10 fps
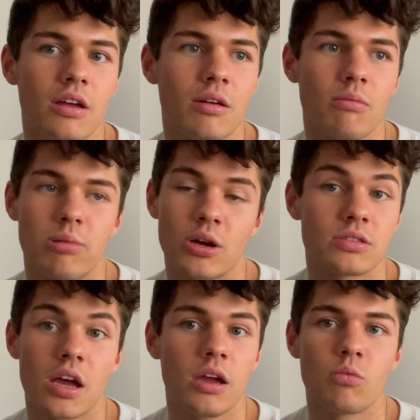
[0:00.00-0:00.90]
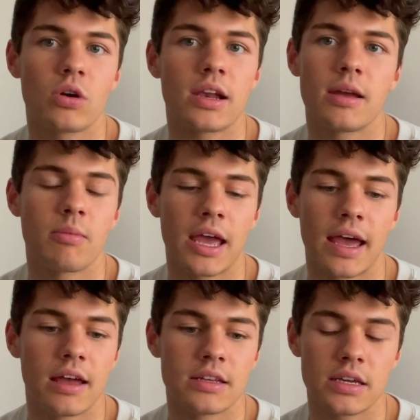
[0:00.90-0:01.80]
because it will clear my
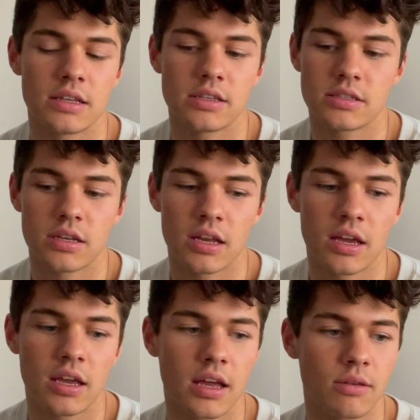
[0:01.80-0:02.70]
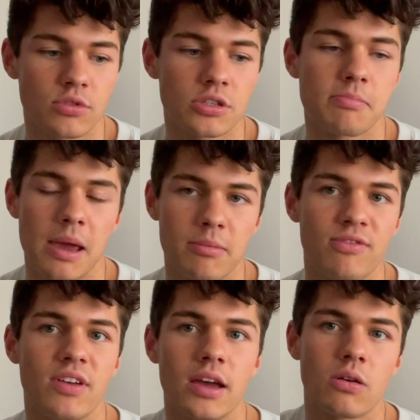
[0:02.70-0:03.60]
head instantly and it will just make me
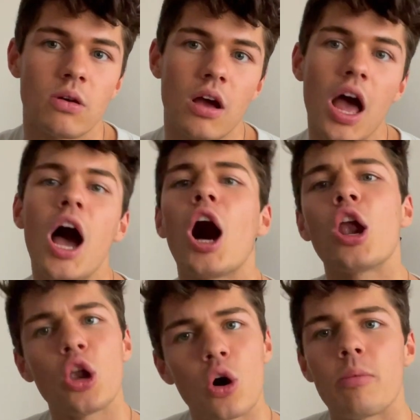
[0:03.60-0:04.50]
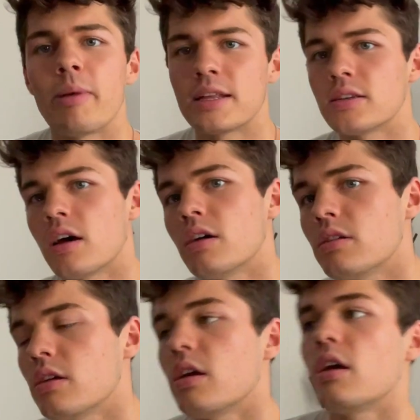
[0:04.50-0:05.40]
feel a lot better.
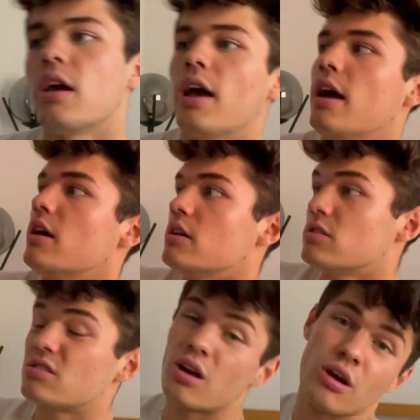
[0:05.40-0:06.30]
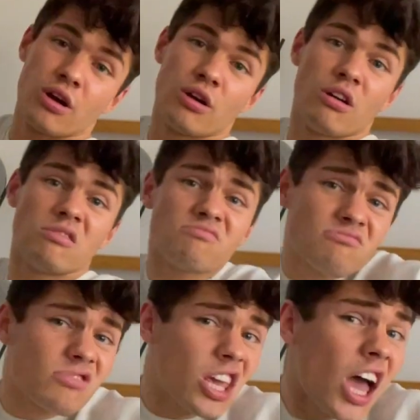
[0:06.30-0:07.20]
So
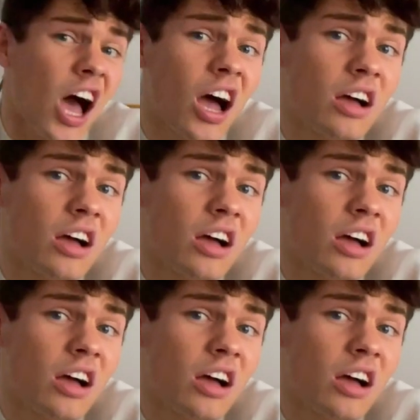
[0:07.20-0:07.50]
yeah,